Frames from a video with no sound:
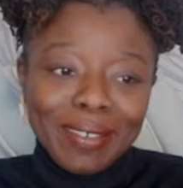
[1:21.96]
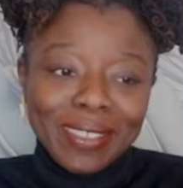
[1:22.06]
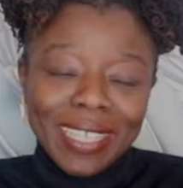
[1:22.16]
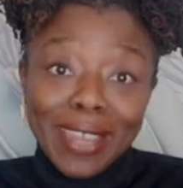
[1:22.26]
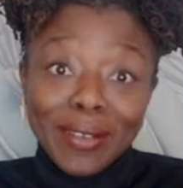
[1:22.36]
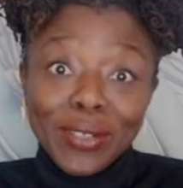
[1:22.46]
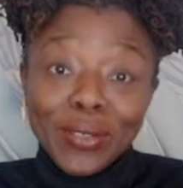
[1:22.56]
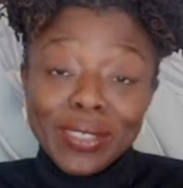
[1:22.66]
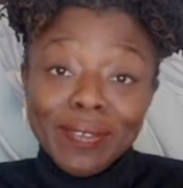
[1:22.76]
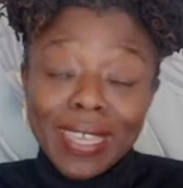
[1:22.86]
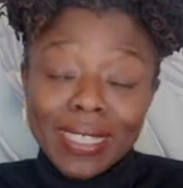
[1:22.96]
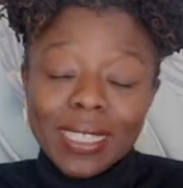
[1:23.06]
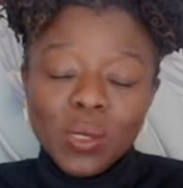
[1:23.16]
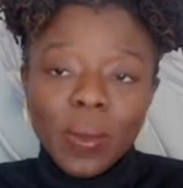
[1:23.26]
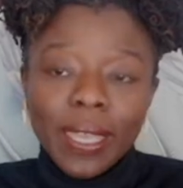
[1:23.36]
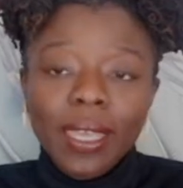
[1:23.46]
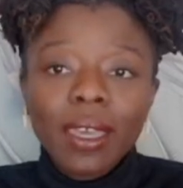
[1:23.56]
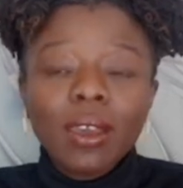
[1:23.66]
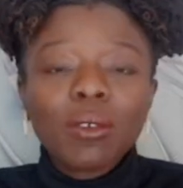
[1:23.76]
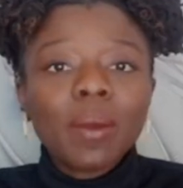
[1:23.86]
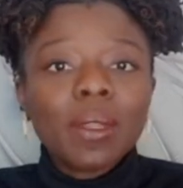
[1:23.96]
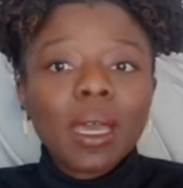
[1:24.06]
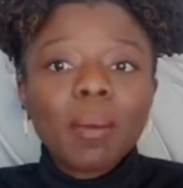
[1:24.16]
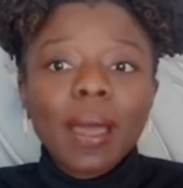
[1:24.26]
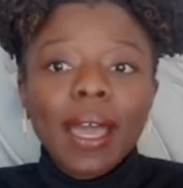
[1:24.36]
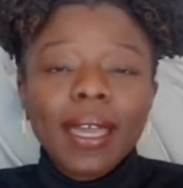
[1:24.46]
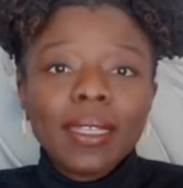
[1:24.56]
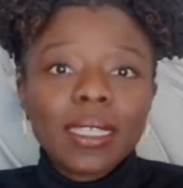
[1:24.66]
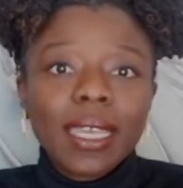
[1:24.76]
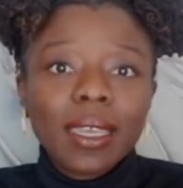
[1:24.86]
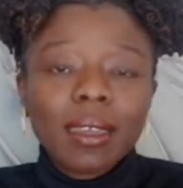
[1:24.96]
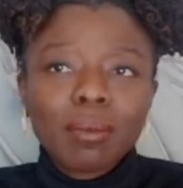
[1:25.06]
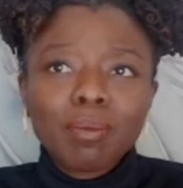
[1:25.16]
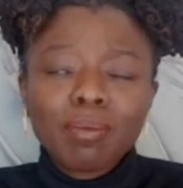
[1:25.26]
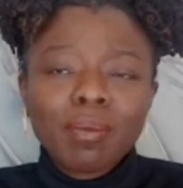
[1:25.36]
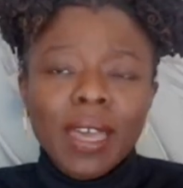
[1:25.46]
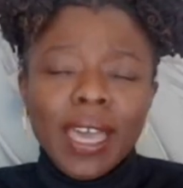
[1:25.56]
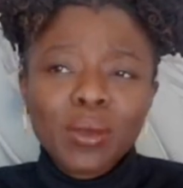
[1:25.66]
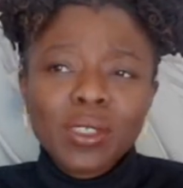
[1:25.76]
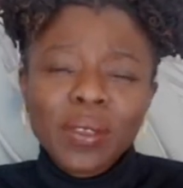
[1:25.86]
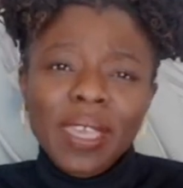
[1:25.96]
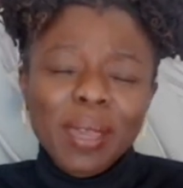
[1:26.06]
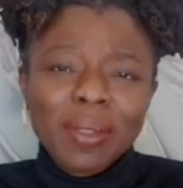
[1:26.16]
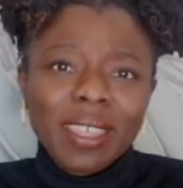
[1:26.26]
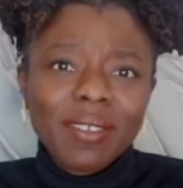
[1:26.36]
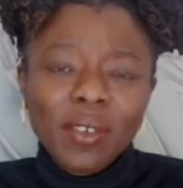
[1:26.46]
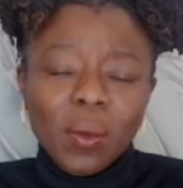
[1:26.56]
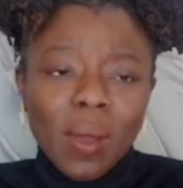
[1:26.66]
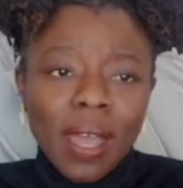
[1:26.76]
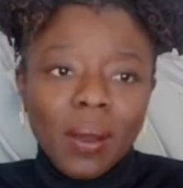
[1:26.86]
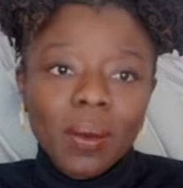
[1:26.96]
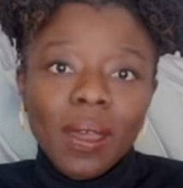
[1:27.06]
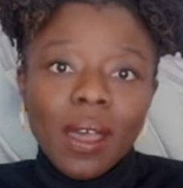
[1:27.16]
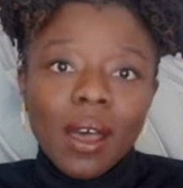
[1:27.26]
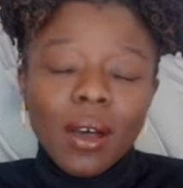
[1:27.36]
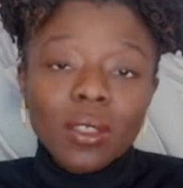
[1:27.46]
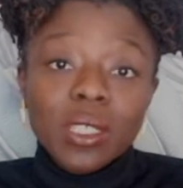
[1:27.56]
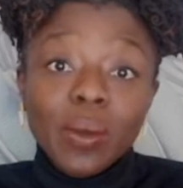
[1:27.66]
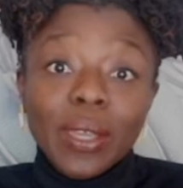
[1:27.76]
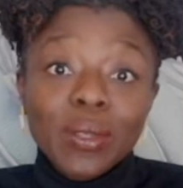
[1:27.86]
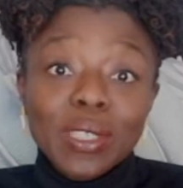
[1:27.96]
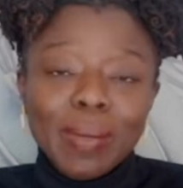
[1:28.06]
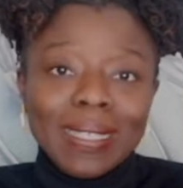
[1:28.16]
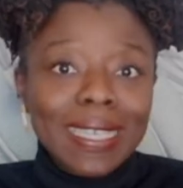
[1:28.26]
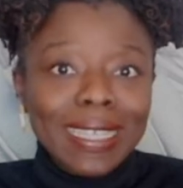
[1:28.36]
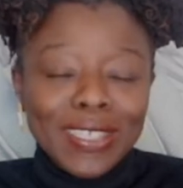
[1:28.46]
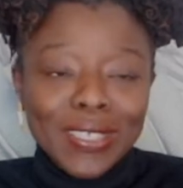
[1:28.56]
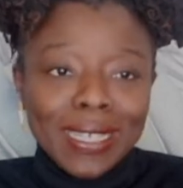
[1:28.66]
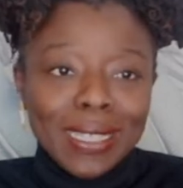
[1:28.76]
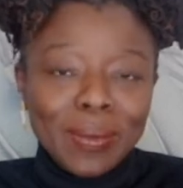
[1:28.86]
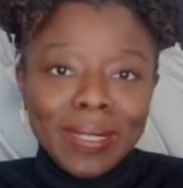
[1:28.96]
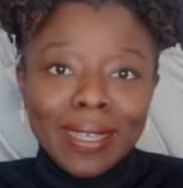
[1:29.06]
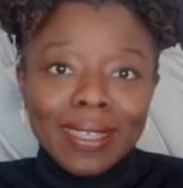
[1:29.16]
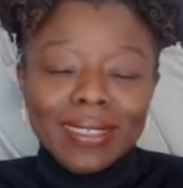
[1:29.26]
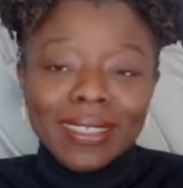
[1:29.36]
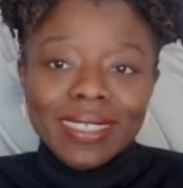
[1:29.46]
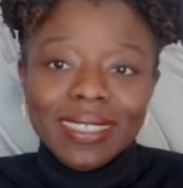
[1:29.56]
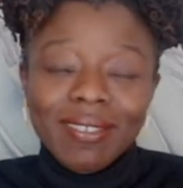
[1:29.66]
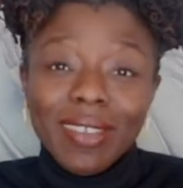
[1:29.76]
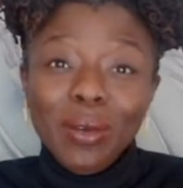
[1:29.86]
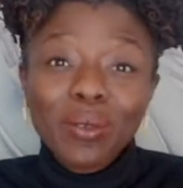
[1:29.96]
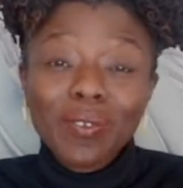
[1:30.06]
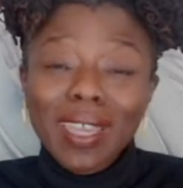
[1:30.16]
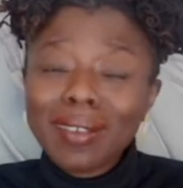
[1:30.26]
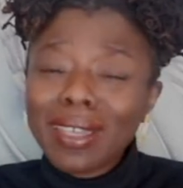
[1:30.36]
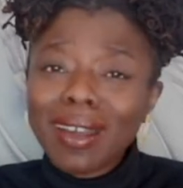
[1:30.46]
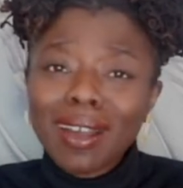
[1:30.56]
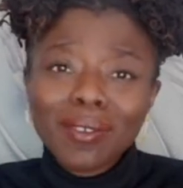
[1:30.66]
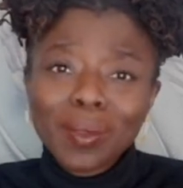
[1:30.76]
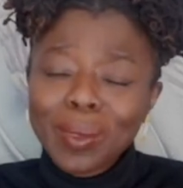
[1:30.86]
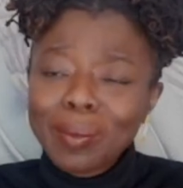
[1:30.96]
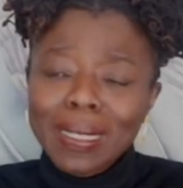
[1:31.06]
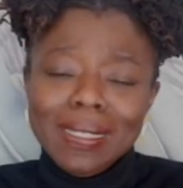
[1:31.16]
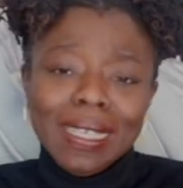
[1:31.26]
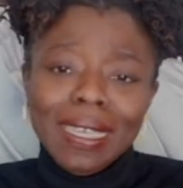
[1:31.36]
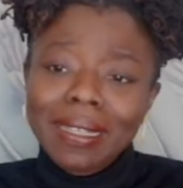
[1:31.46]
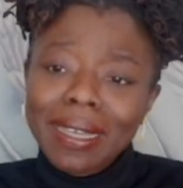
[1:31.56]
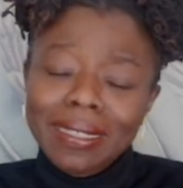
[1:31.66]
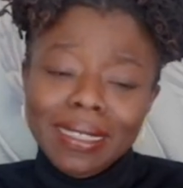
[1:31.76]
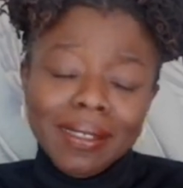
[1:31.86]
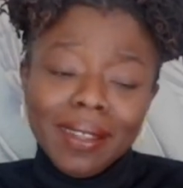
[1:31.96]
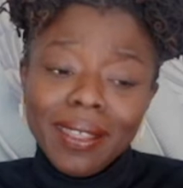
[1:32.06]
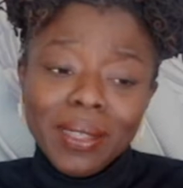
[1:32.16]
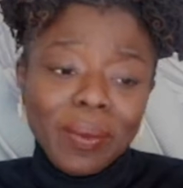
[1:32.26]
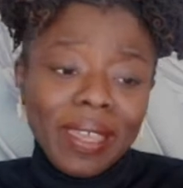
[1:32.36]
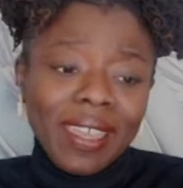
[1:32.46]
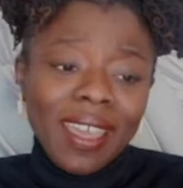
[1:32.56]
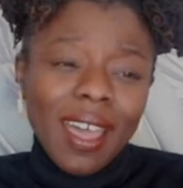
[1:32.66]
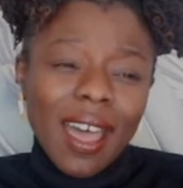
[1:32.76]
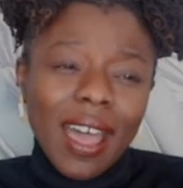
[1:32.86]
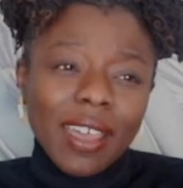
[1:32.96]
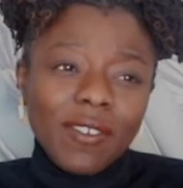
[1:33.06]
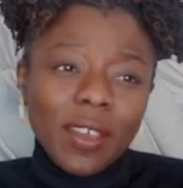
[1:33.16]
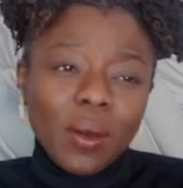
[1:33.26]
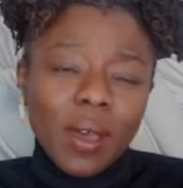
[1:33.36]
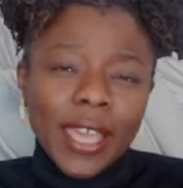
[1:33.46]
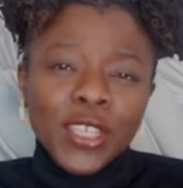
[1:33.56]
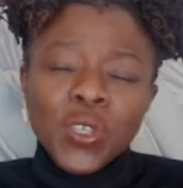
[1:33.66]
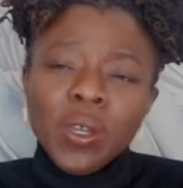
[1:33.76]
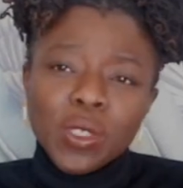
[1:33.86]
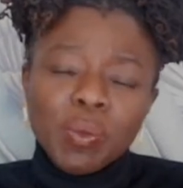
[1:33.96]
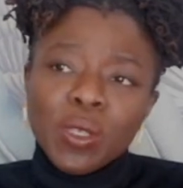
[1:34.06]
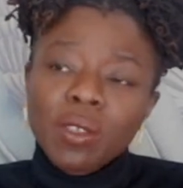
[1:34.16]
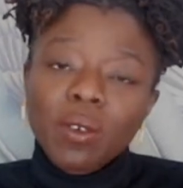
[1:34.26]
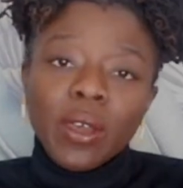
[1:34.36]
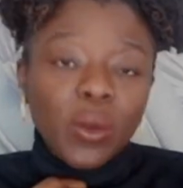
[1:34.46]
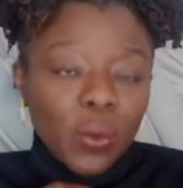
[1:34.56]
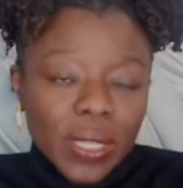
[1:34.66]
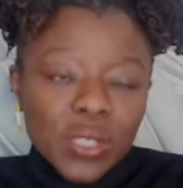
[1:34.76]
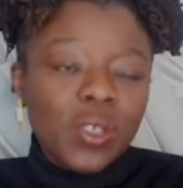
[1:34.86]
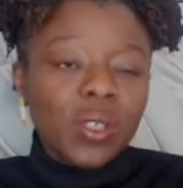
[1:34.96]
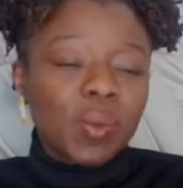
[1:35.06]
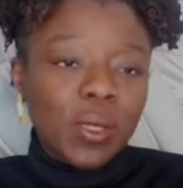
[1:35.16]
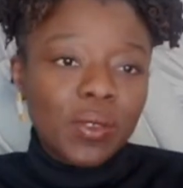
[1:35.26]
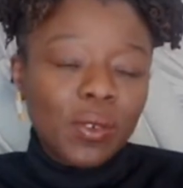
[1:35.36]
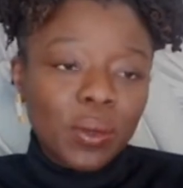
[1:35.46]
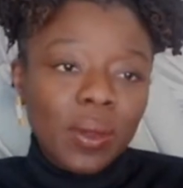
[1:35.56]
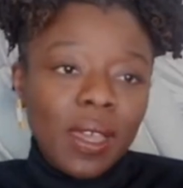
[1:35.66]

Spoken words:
carrying a lot of excess weight growing up, and I was okay with it for a while until I got to my teenage years, when I just felt very uncomfortable in my skin. I didn't like the way I felt. I knew I was beautiful. I always knew I was beautiful.